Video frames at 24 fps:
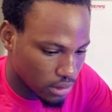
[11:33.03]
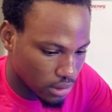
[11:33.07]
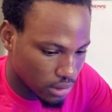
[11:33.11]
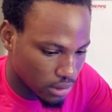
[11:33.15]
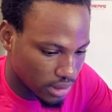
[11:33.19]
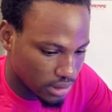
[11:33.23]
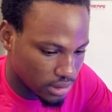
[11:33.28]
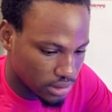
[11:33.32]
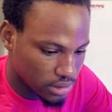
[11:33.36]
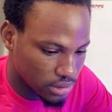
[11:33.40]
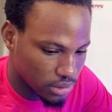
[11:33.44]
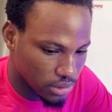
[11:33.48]
all
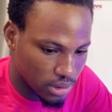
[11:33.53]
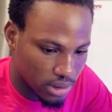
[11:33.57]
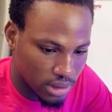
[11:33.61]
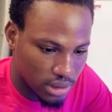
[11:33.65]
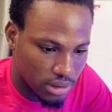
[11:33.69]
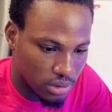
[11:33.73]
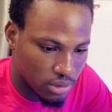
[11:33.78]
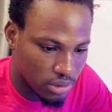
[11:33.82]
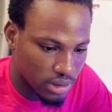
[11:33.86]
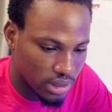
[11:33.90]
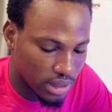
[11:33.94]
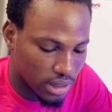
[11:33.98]
right so
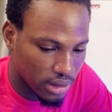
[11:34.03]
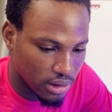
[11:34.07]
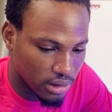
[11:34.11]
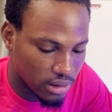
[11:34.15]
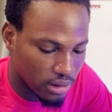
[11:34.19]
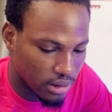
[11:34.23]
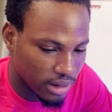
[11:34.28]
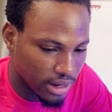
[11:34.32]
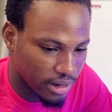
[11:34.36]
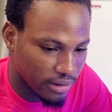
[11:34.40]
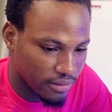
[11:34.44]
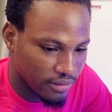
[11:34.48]
click on that
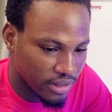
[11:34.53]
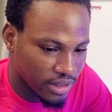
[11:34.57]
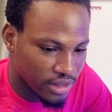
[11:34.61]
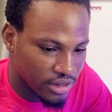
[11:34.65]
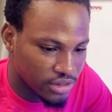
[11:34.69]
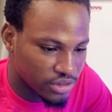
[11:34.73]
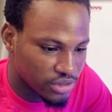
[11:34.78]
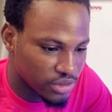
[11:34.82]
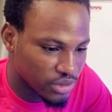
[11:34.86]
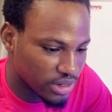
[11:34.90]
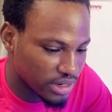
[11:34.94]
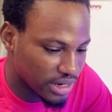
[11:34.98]
all right
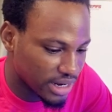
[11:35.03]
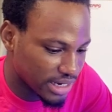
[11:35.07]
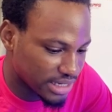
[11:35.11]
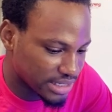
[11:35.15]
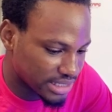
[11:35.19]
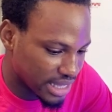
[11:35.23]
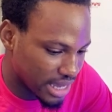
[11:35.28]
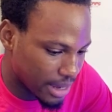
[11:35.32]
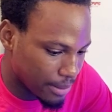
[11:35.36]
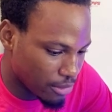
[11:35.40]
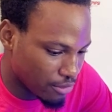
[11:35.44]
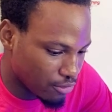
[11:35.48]
so next
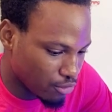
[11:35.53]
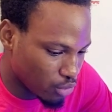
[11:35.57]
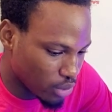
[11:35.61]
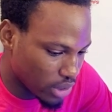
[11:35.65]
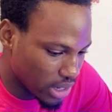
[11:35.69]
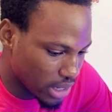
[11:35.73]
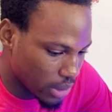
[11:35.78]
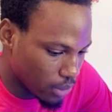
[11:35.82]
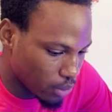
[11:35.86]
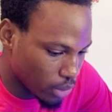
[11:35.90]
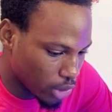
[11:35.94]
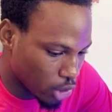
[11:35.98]
time if we,
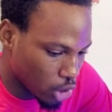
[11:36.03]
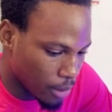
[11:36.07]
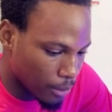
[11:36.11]
we